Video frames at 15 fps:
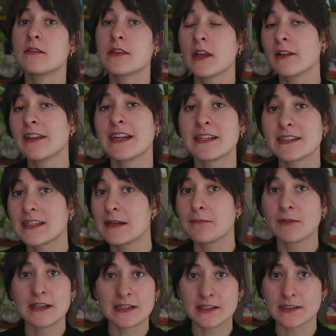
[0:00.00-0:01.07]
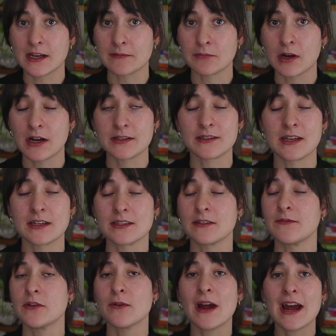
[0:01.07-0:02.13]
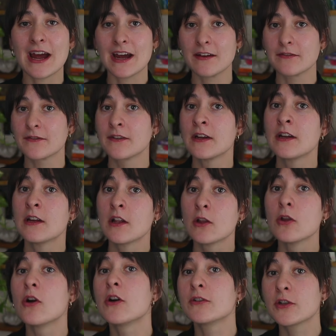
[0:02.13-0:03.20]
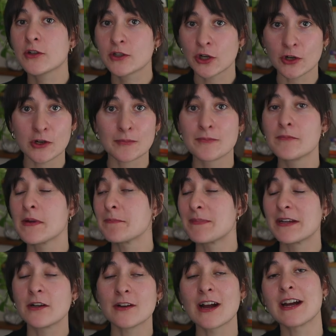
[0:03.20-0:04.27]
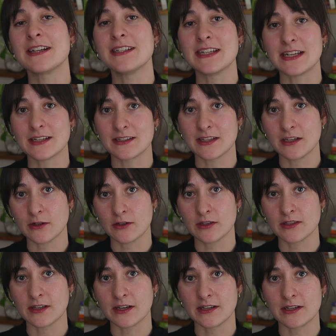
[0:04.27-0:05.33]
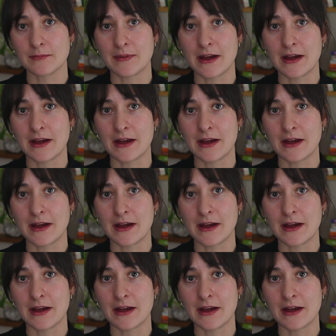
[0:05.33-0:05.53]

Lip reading: the landscape redesign process. If you have longer term, bigger ideas that you're excited